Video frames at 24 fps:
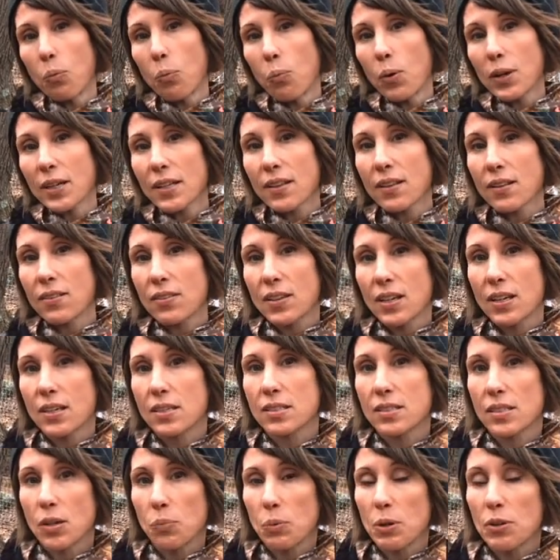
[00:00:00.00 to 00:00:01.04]
one of the
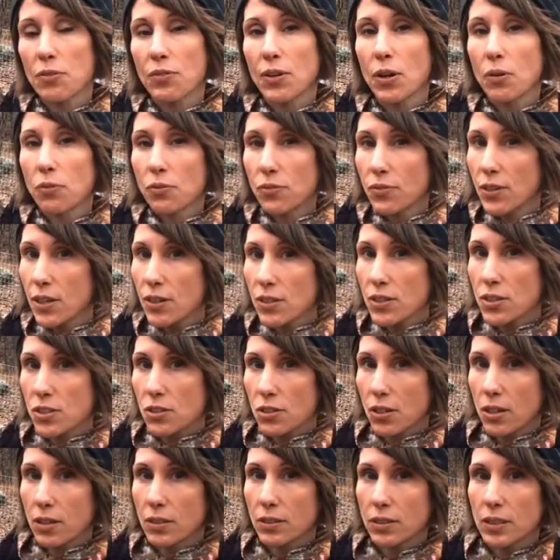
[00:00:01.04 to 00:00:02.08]
things that we felt very
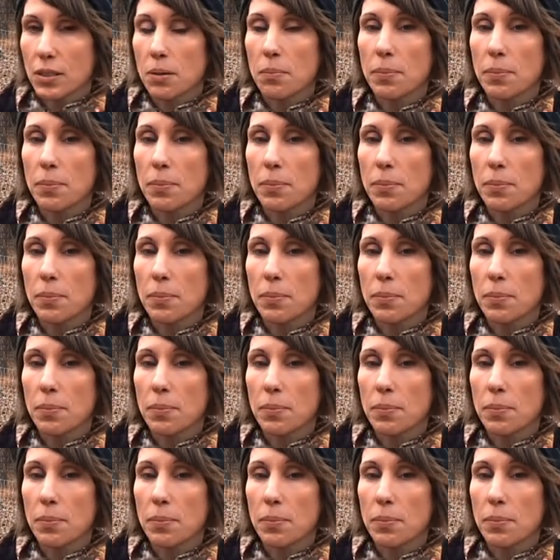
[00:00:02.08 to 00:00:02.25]
strongly